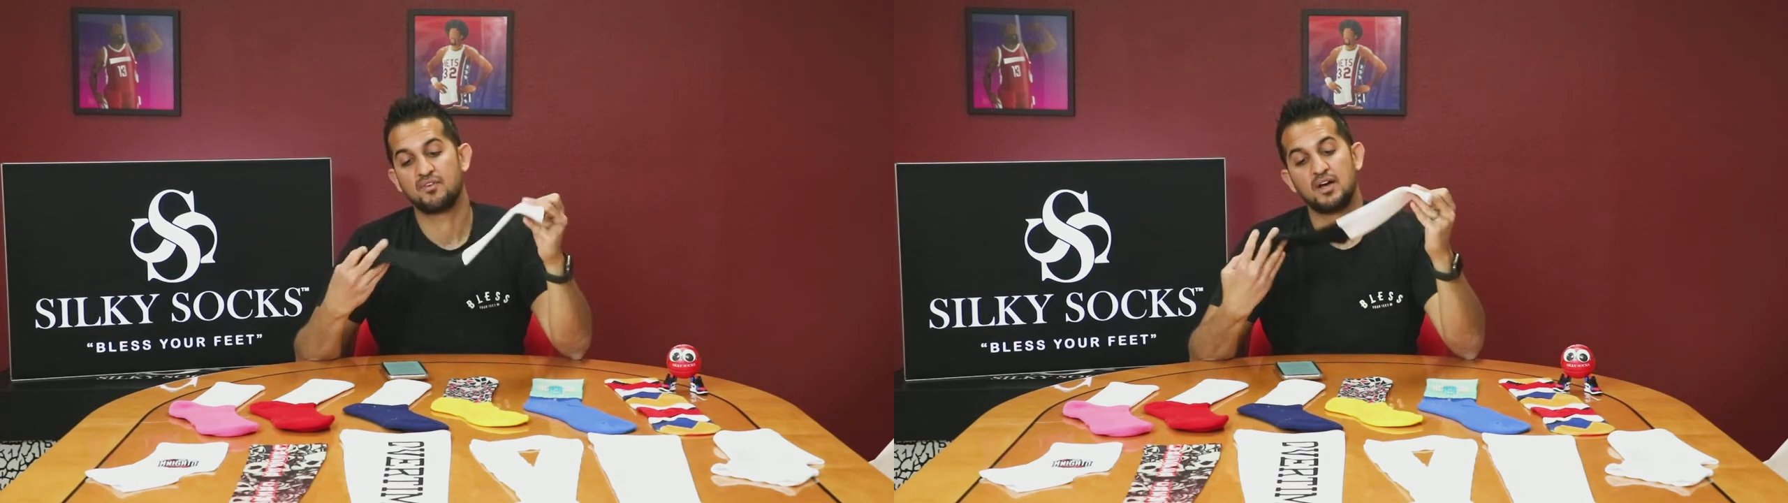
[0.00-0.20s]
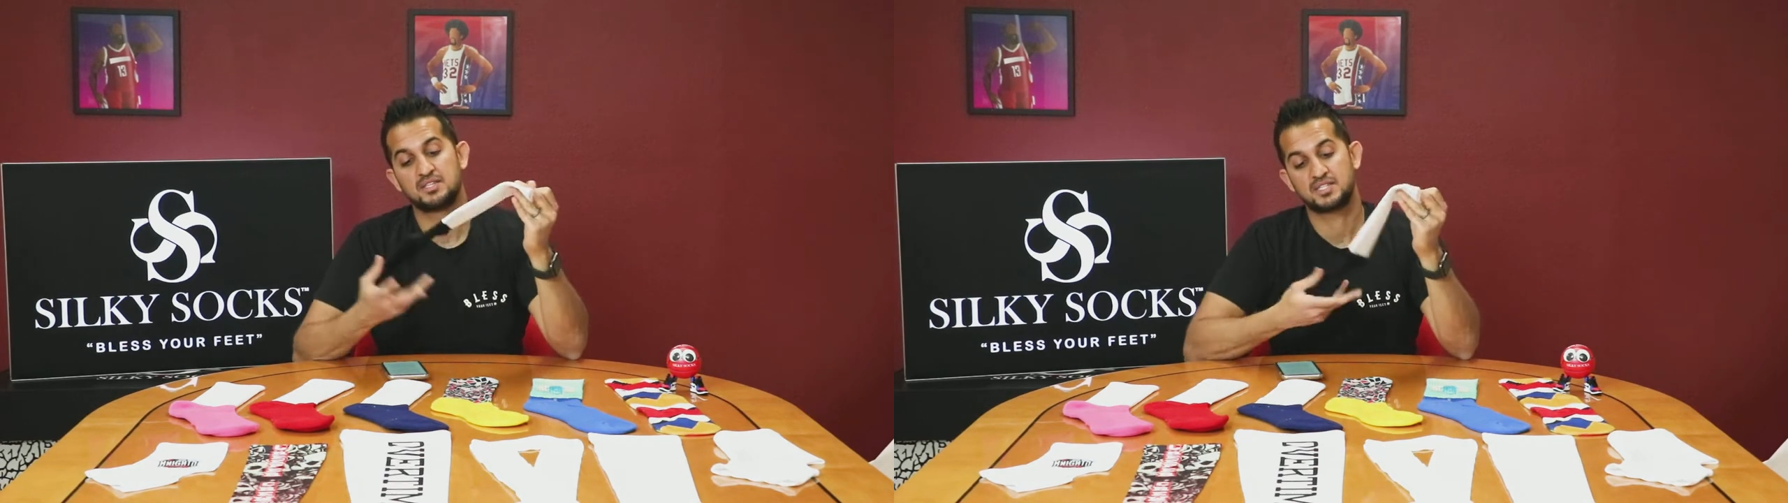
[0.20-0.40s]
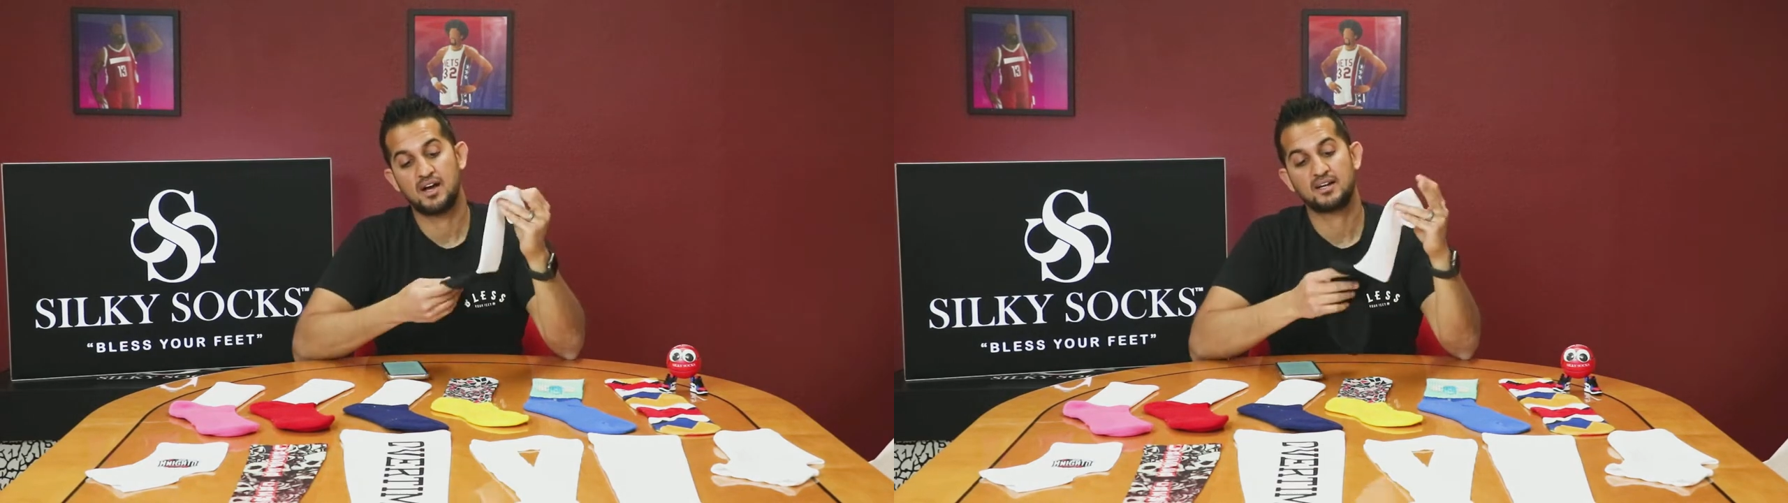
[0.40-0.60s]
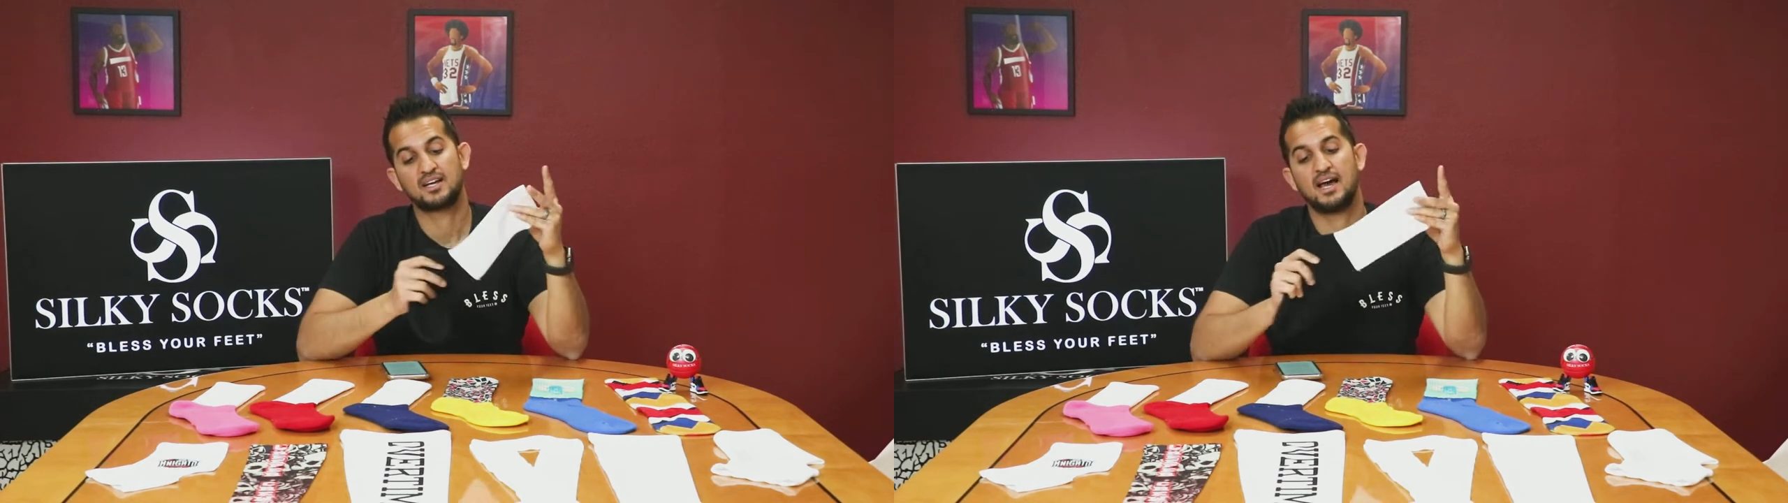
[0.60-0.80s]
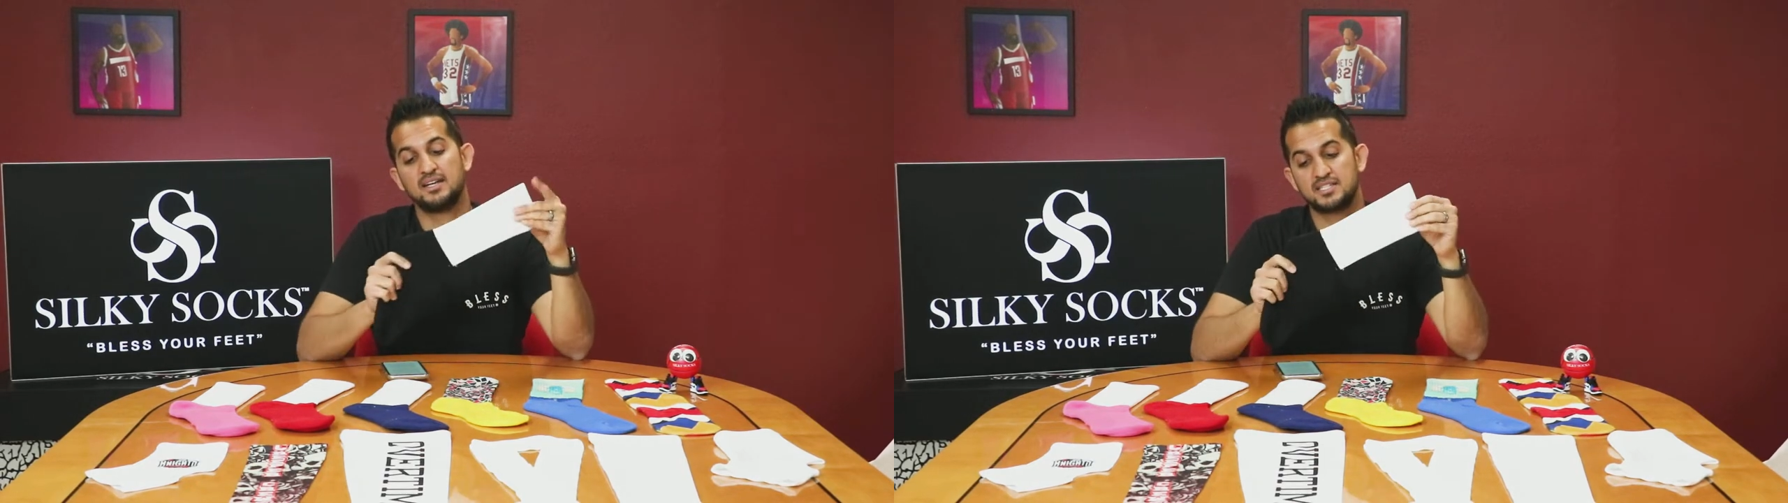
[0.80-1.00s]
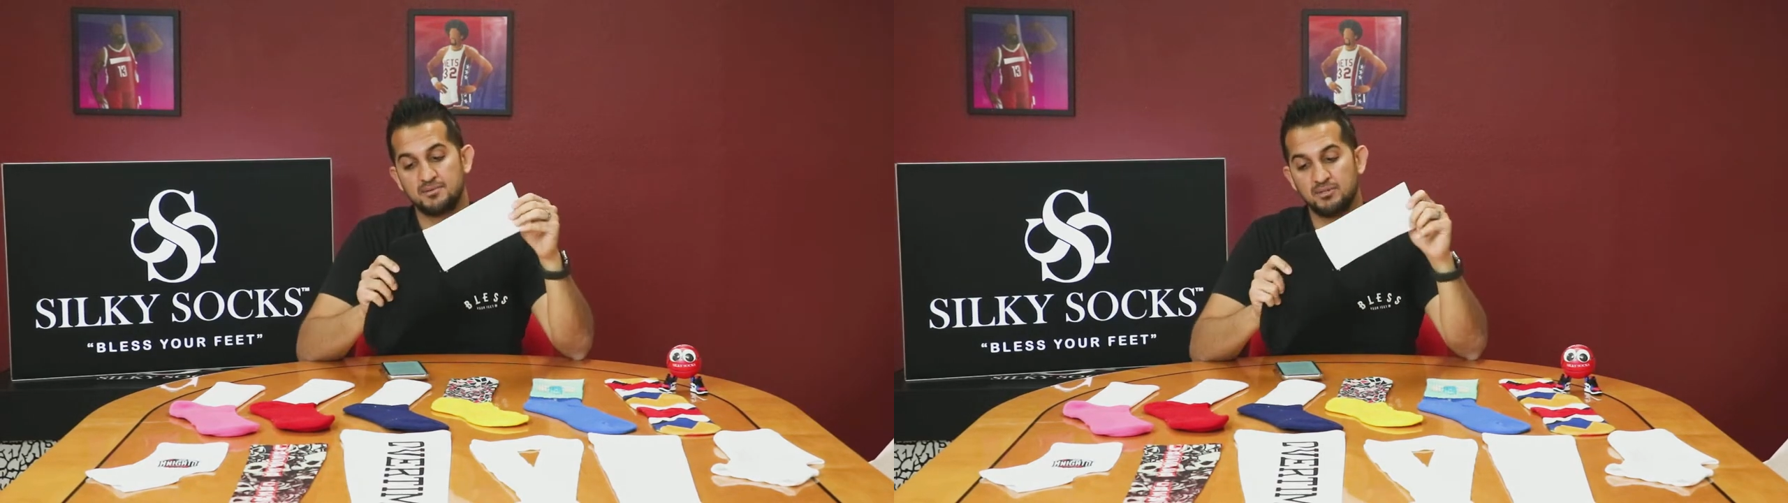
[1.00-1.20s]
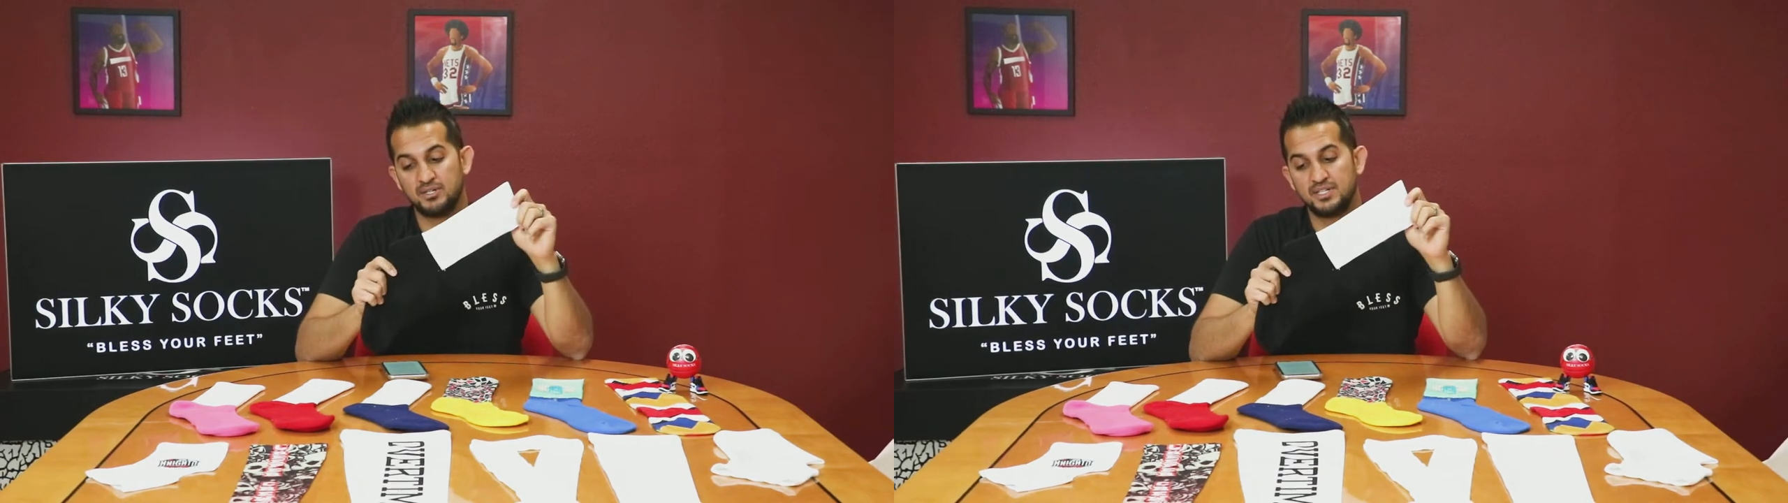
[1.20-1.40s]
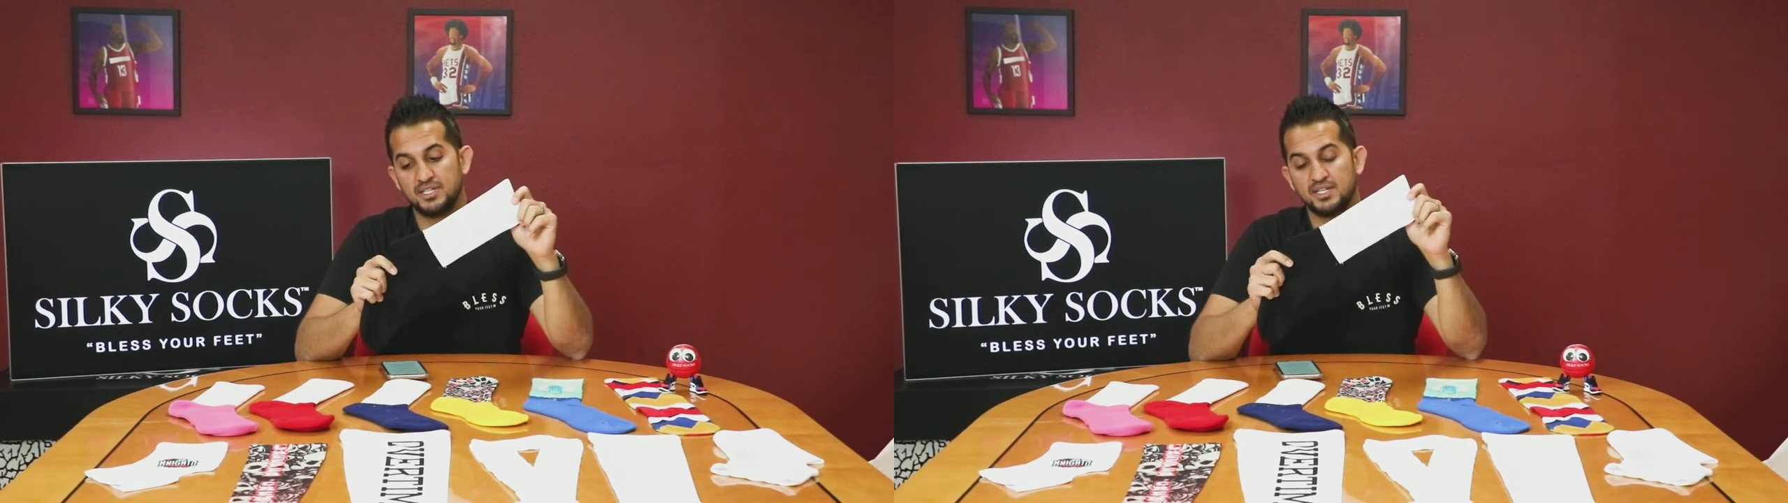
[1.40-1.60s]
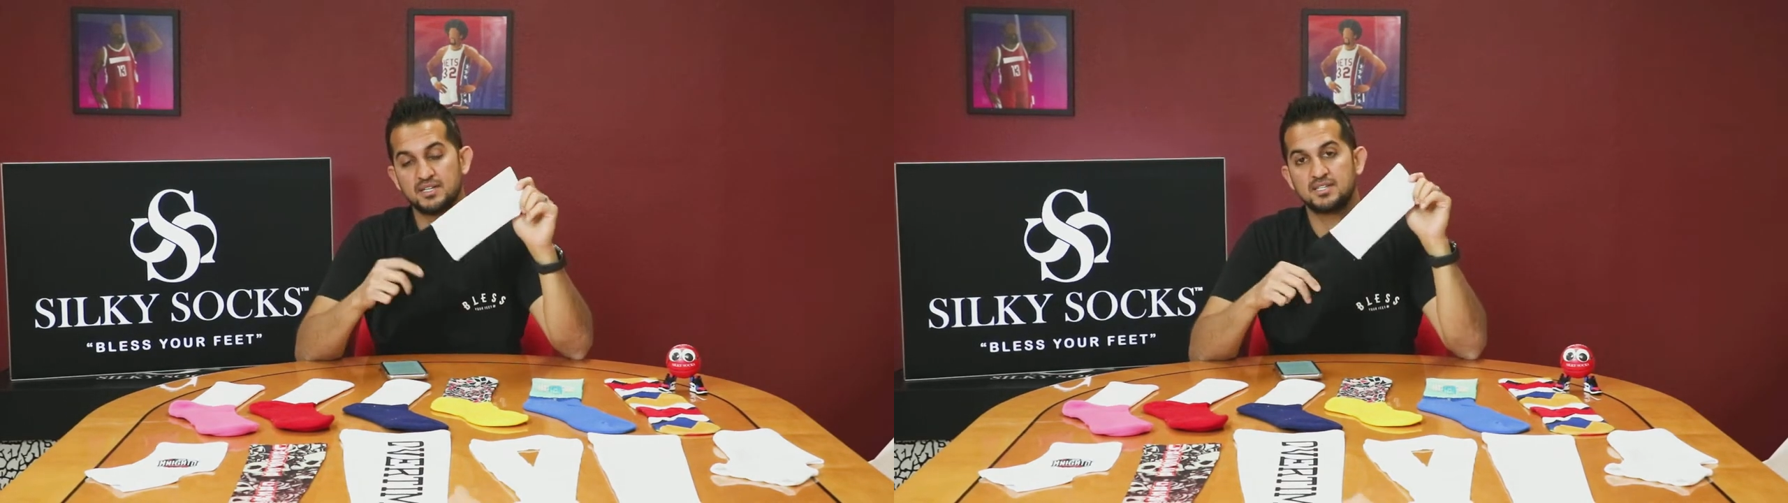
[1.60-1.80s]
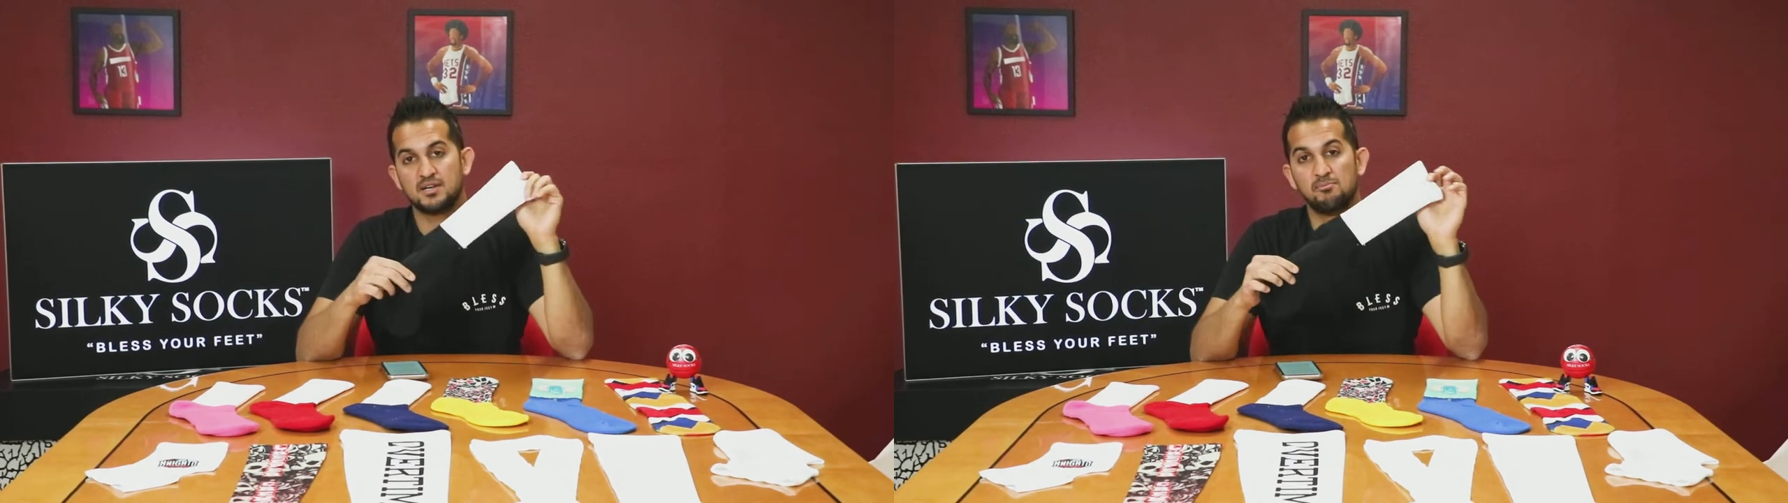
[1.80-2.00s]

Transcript: a sock kind of similar to this,